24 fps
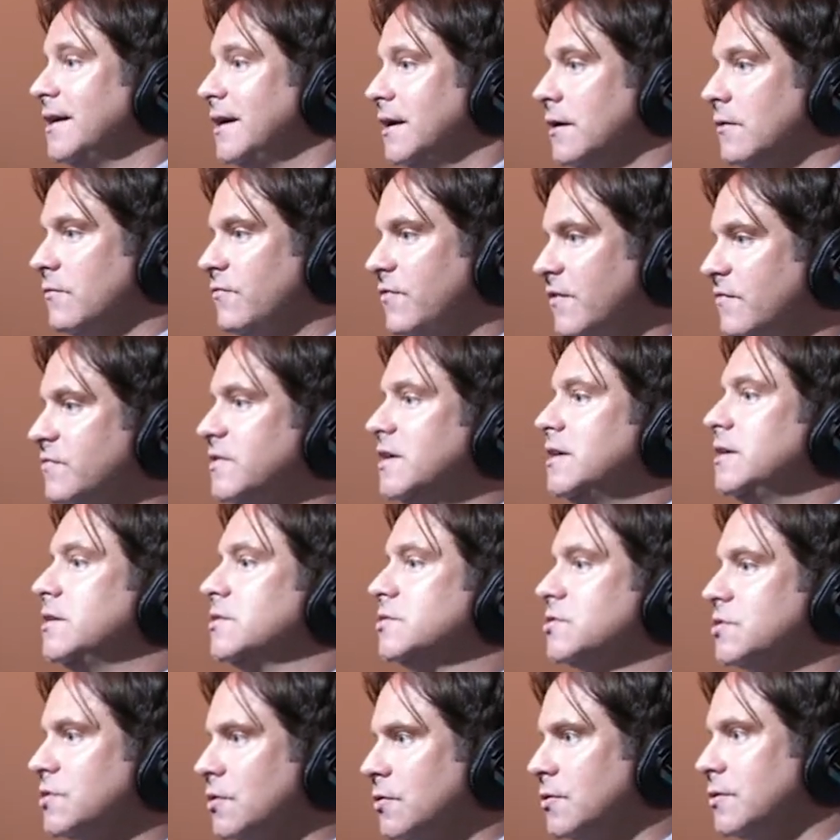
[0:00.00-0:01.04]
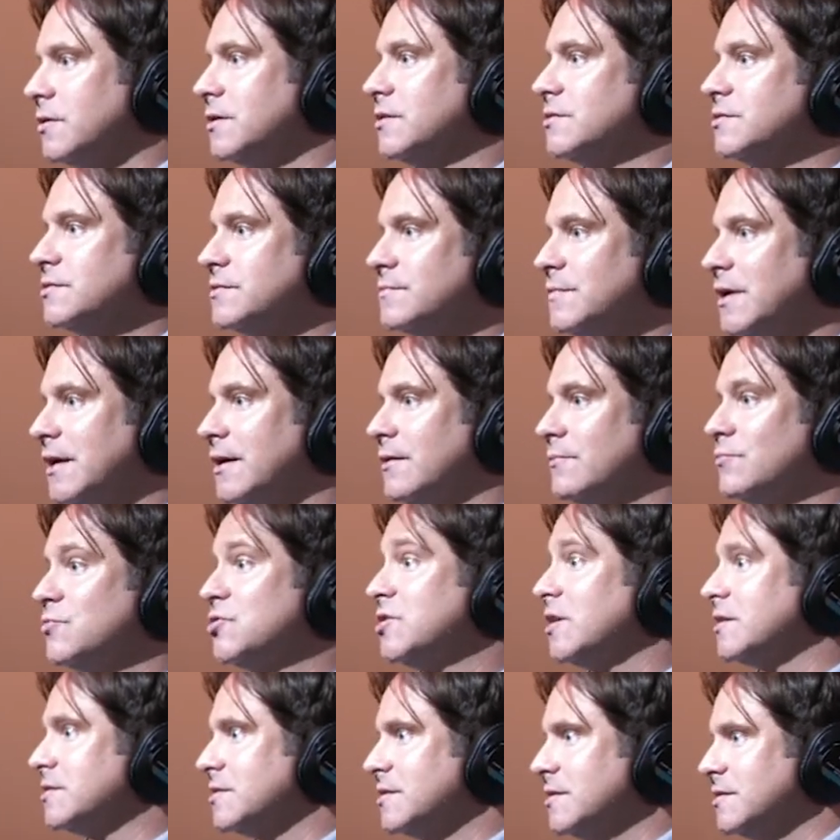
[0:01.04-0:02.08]
you know, 15s, 30s, you know,
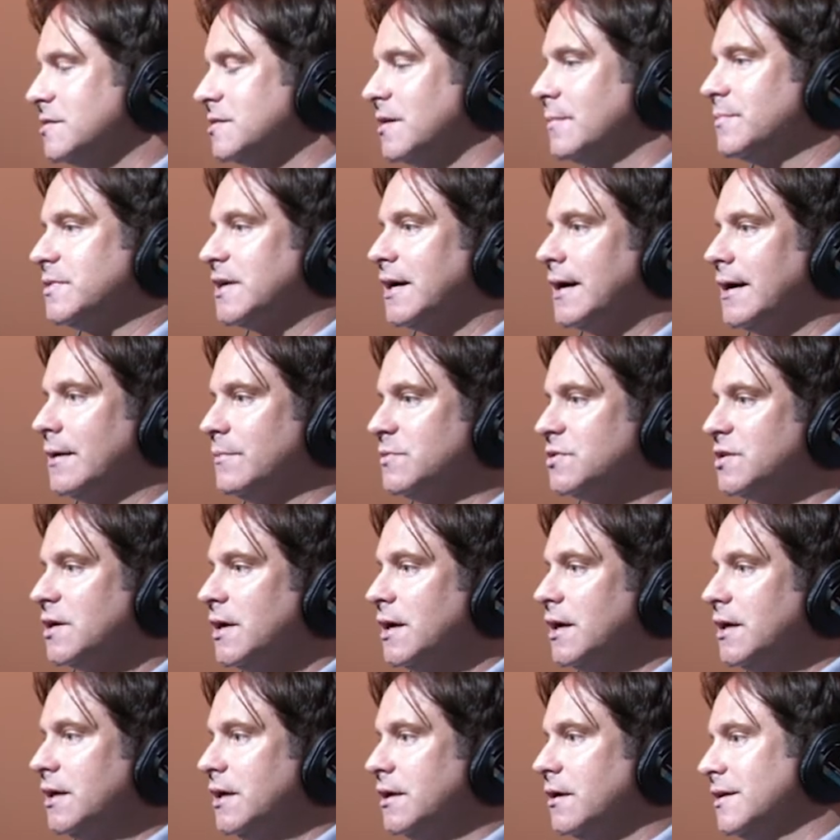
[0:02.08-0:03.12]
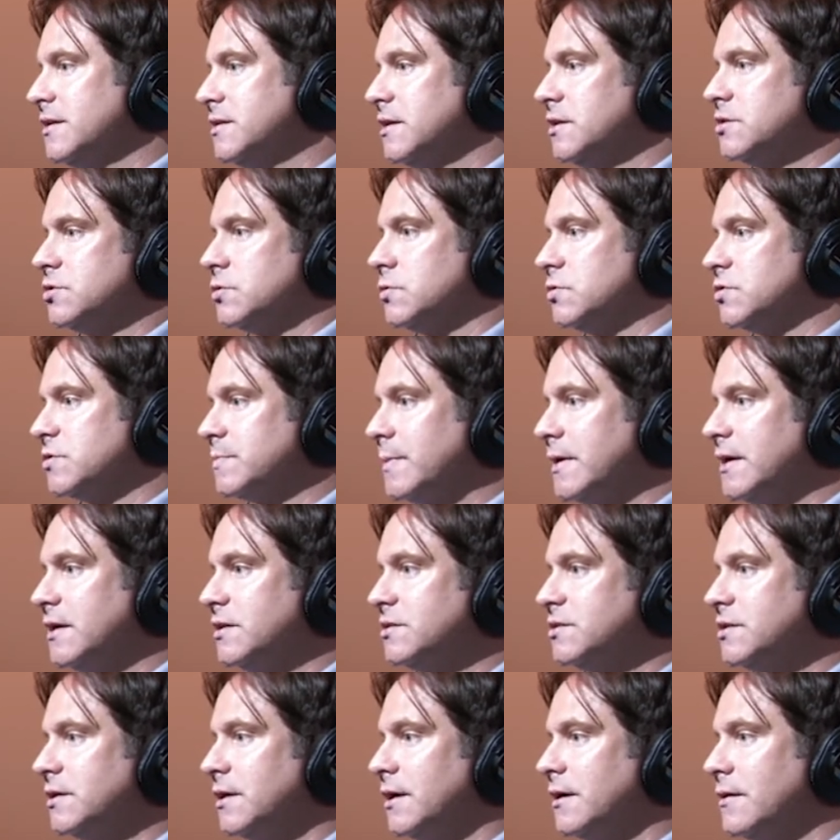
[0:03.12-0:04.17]
60s sometimes in the digital
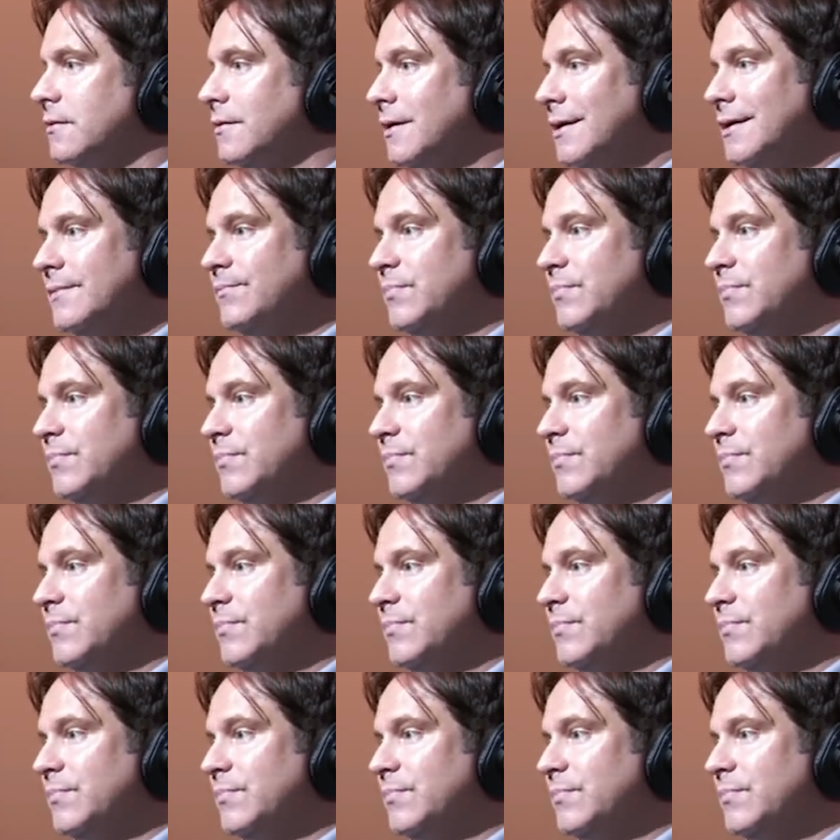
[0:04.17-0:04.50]
space, you know,